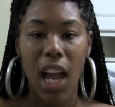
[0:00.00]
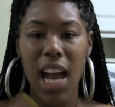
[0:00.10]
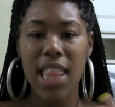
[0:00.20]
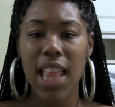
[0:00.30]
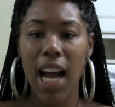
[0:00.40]

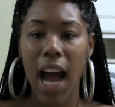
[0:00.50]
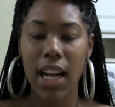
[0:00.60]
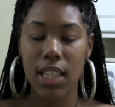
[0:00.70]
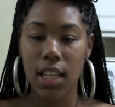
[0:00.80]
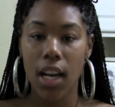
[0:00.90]
and that
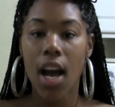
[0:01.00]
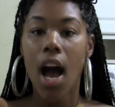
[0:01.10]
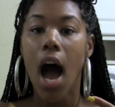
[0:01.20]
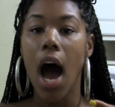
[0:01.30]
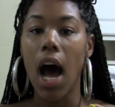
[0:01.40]
kind of took
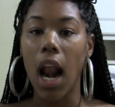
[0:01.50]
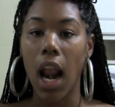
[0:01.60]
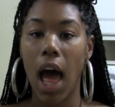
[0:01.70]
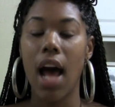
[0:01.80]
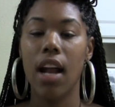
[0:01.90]
a
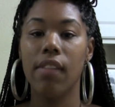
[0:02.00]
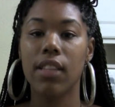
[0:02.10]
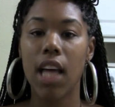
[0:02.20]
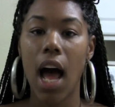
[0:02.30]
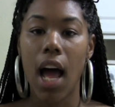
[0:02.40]
lot of
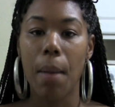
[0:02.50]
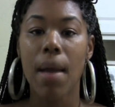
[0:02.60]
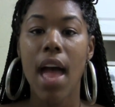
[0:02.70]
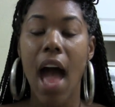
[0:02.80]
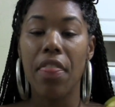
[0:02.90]
time.
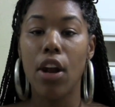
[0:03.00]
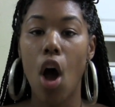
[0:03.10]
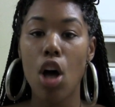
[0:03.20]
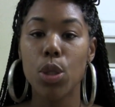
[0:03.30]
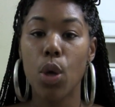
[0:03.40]
And then
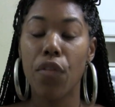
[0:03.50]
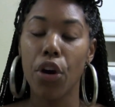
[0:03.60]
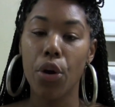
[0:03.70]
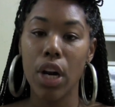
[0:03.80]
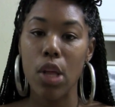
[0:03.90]
also, if
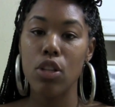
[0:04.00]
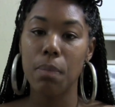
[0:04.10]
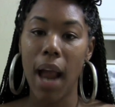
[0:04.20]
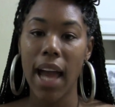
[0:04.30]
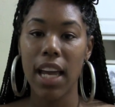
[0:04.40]
you're going to use
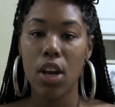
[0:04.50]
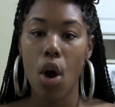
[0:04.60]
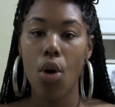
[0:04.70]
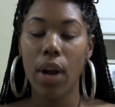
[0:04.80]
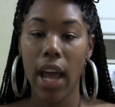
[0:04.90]
black and
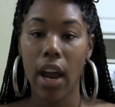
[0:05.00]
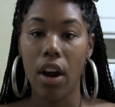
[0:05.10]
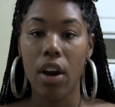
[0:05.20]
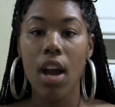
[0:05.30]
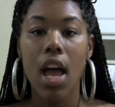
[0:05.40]
gold
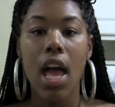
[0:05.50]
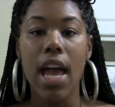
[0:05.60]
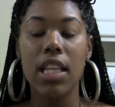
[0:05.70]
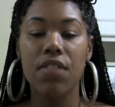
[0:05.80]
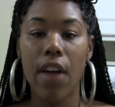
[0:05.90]
hair,
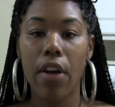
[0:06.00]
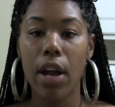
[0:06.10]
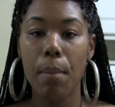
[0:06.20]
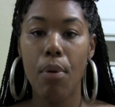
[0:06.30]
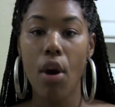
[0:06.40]
it's
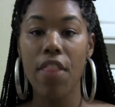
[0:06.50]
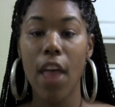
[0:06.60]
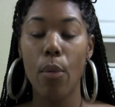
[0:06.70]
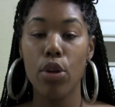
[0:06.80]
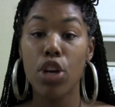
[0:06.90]
very important
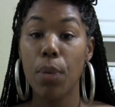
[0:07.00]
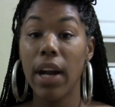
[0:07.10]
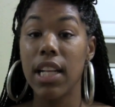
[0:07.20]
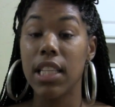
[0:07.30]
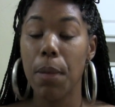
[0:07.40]
that when you get
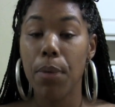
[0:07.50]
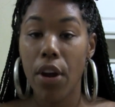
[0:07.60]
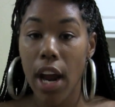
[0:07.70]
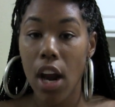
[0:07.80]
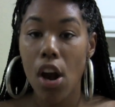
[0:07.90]
ready to dip
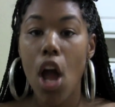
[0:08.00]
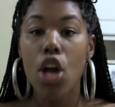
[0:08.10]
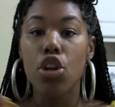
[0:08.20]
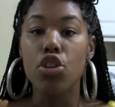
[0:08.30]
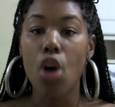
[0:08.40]
your hair,
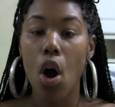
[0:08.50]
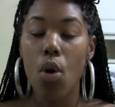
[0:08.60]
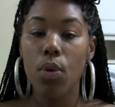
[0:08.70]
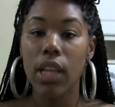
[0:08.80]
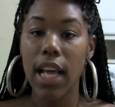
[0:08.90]

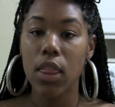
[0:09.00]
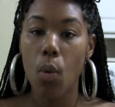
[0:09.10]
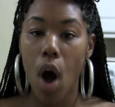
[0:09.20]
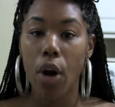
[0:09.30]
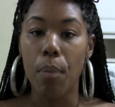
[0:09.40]
don't let the
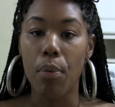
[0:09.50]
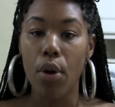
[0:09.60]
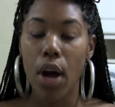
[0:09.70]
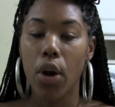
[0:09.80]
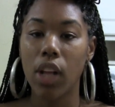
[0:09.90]
water
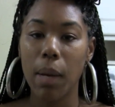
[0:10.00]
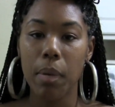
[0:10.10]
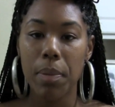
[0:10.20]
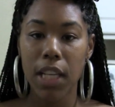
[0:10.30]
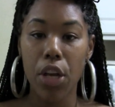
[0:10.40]
boil. I know a lot of
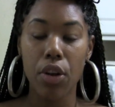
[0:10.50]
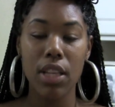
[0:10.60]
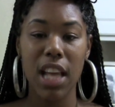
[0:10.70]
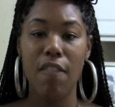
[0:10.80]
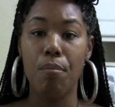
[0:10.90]
people say you
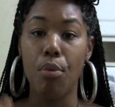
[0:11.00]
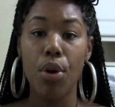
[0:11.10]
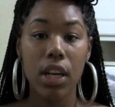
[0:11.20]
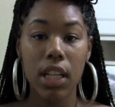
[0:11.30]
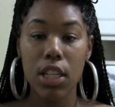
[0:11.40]
need to have
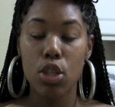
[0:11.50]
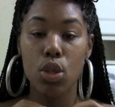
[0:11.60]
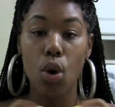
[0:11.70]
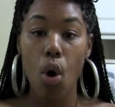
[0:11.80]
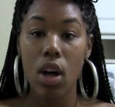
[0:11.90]
boiling,
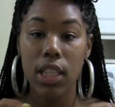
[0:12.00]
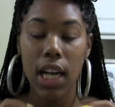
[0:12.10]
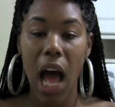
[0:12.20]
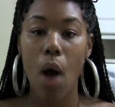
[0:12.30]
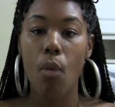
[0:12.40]

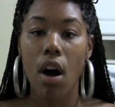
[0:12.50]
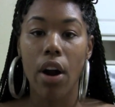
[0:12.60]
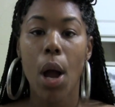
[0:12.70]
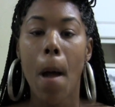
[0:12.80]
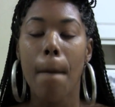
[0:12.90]
scalding hot
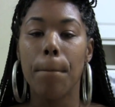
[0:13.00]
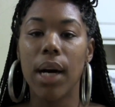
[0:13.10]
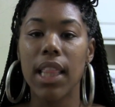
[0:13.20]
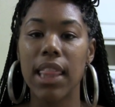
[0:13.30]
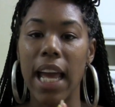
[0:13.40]
water,
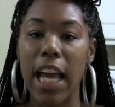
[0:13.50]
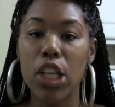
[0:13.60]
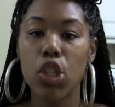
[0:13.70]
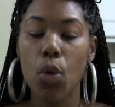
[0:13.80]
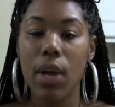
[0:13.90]
but the
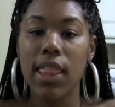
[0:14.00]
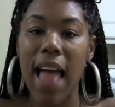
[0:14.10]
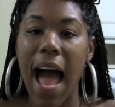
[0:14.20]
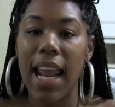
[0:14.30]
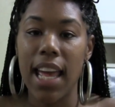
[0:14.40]
issue with
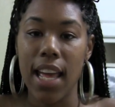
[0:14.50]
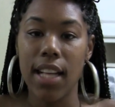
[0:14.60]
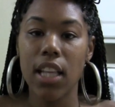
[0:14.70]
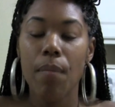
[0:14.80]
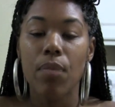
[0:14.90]
that
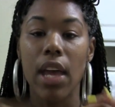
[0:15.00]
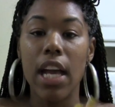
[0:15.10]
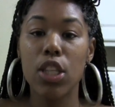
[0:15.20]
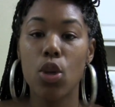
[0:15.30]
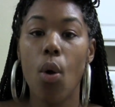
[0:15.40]
is
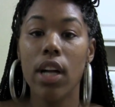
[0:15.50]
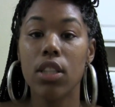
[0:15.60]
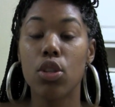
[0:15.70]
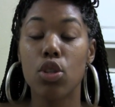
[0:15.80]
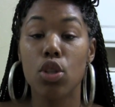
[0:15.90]
it's going
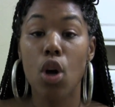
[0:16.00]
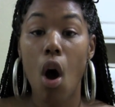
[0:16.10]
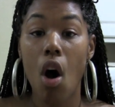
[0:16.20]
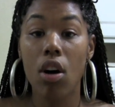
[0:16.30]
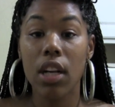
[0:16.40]
to
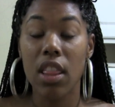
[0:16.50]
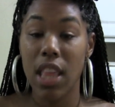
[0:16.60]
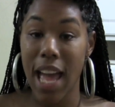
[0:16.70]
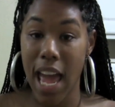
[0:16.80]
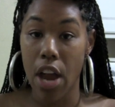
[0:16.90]
scald
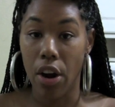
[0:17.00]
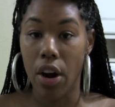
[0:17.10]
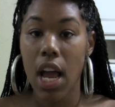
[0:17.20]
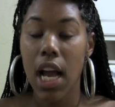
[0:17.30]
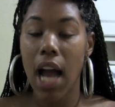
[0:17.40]
the
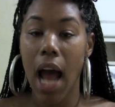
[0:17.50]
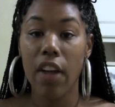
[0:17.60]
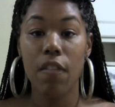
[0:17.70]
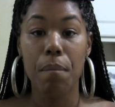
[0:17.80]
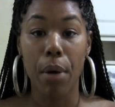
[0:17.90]
hair, kind
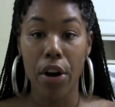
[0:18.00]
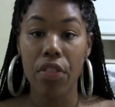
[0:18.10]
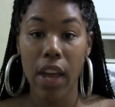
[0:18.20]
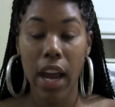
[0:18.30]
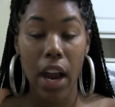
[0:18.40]
of burn
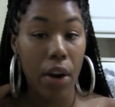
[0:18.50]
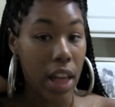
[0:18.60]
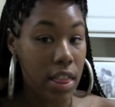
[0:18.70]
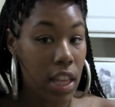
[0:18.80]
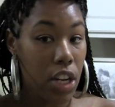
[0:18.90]
the hair,
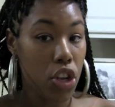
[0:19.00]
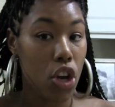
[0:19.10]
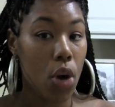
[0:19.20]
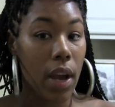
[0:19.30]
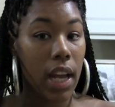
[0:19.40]
and then
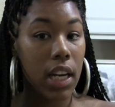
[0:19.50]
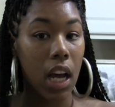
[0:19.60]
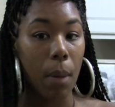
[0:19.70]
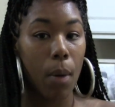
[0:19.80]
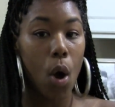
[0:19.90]
you'll end
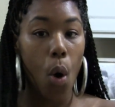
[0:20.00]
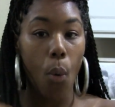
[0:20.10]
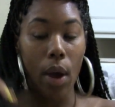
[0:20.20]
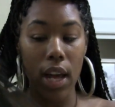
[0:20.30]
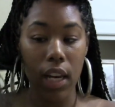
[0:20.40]
up
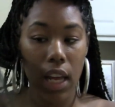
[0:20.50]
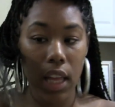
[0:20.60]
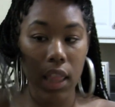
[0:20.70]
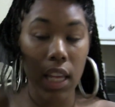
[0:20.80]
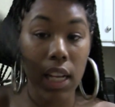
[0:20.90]
with
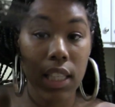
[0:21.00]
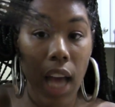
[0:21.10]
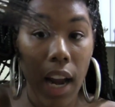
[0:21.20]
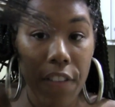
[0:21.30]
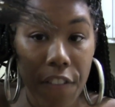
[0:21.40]
these
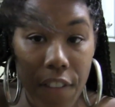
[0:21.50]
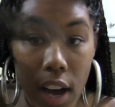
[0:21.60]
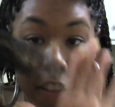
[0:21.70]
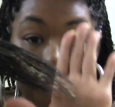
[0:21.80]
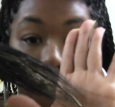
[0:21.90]
kind of
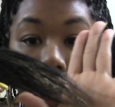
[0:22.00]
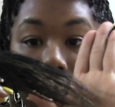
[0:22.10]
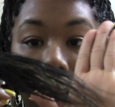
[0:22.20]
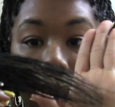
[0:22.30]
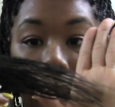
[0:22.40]

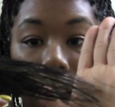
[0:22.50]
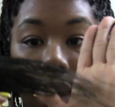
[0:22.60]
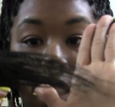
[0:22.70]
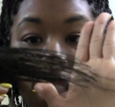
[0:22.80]
fuzzy ends.